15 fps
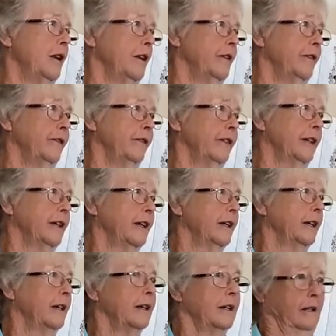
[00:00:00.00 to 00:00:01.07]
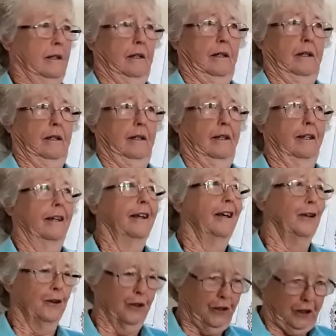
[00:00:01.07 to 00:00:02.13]
off."
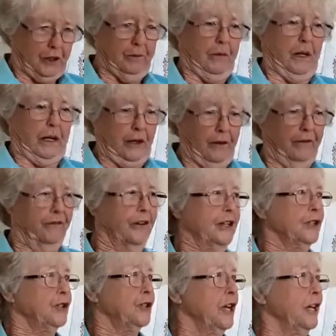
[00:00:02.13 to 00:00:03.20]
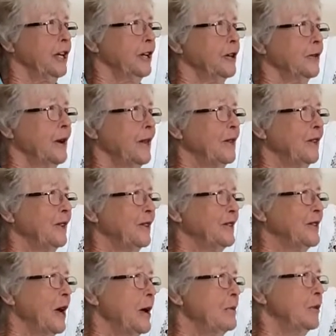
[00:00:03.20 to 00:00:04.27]
And her friends kicking her under the
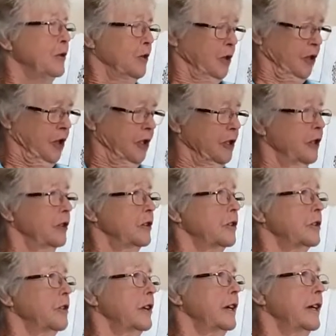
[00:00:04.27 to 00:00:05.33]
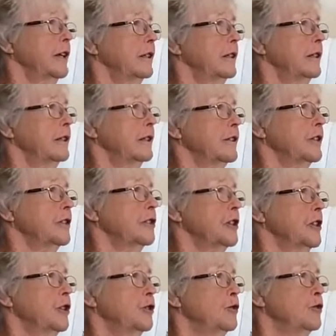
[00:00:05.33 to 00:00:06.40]
table because she'd noticed I had Lessa
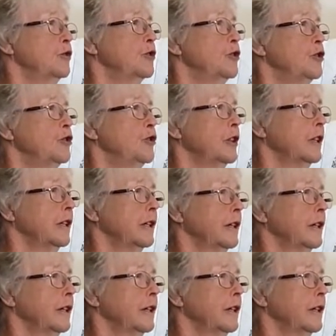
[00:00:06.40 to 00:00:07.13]
Siegele tutor.